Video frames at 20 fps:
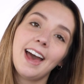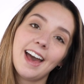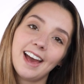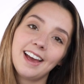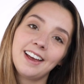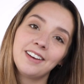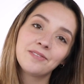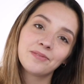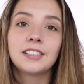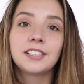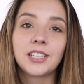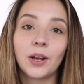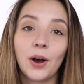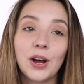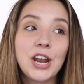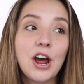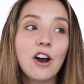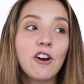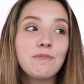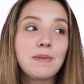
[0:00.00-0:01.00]
Hey, so I
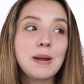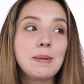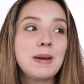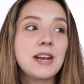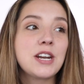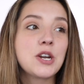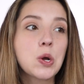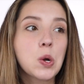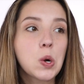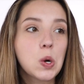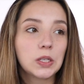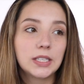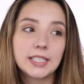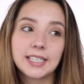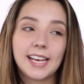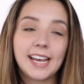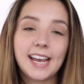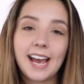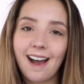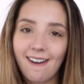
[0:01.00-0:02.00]
know I've been a bit
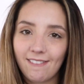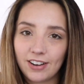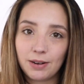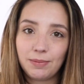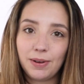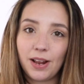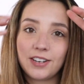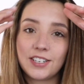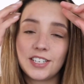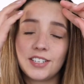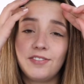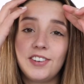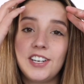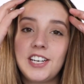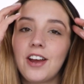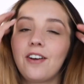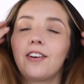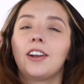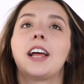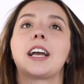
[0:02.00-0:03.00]
naughty, I haven't uploaded a
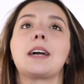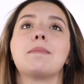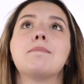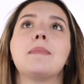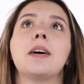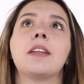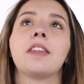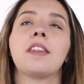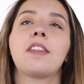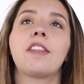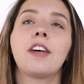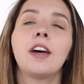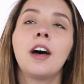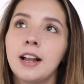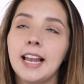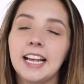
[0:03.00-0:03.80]
video in like a month.